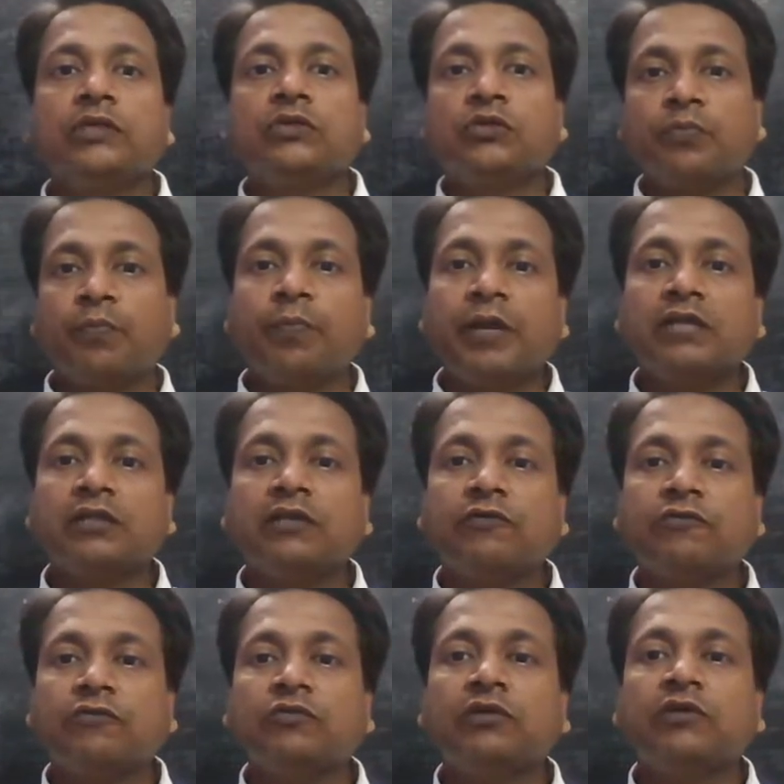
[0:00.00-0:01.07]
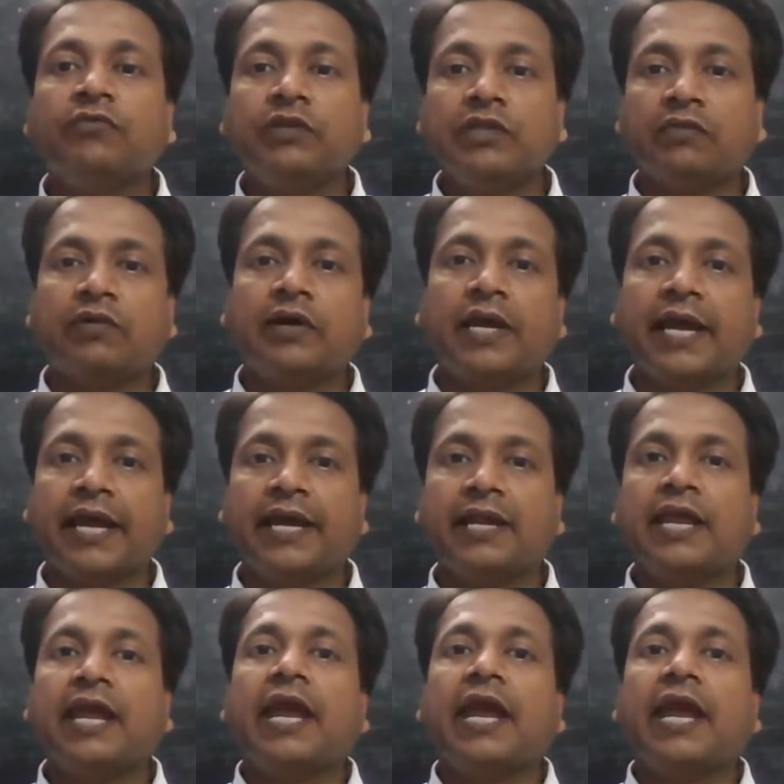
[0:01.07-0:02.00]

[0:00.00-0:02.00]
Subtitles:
to pick the food with our hand